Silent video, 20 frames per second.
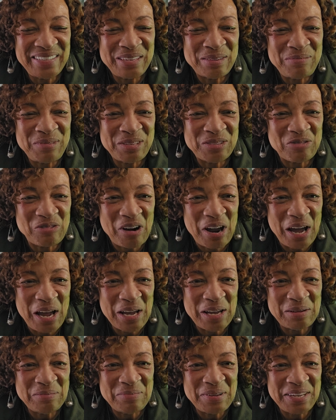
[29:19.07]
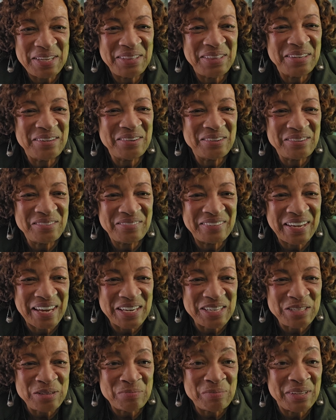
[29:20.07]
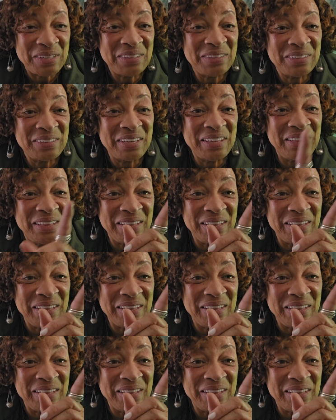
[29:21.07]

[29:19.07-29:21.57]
subscribe, hit the notification bell,